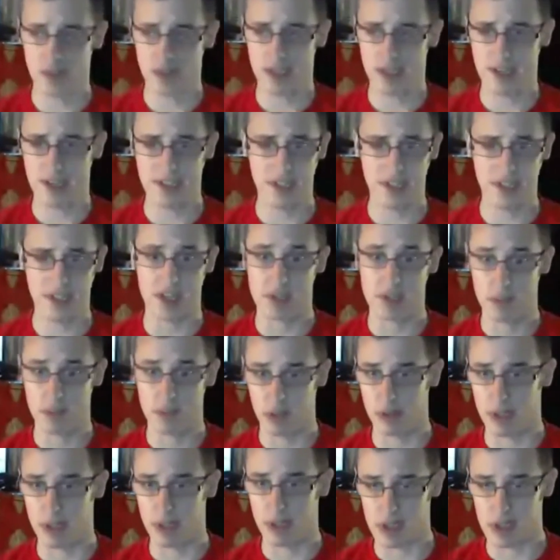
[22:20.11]
like that is the
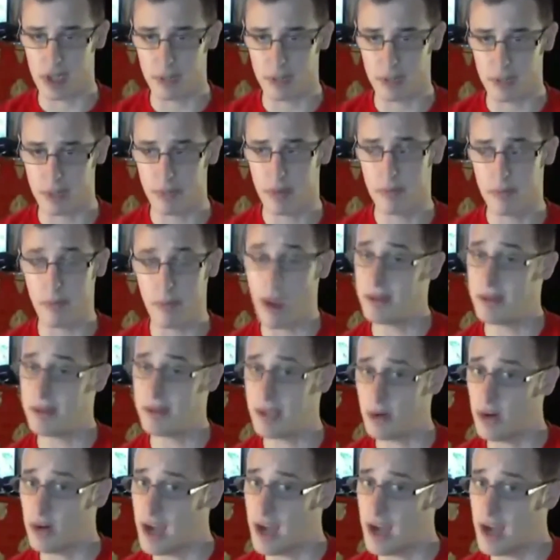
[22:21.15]
exploding tip. Maybe they
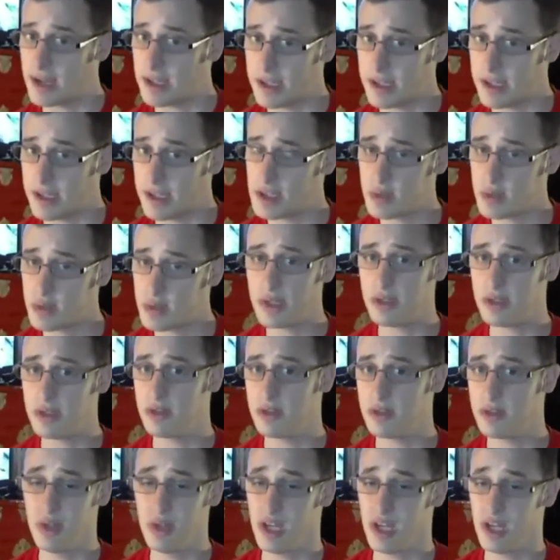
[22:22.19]
will add it into it.
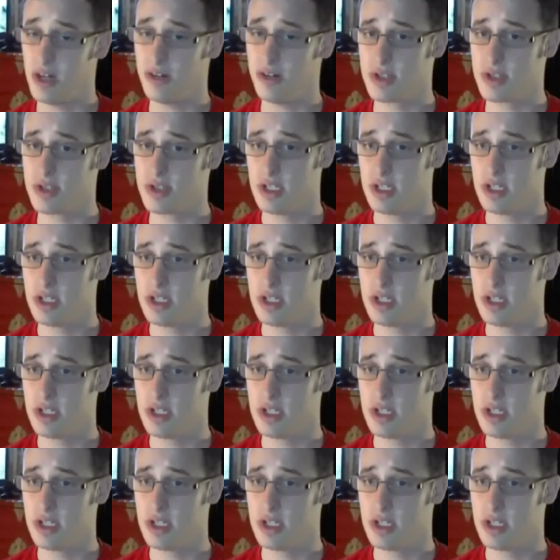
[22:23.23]
Who knows?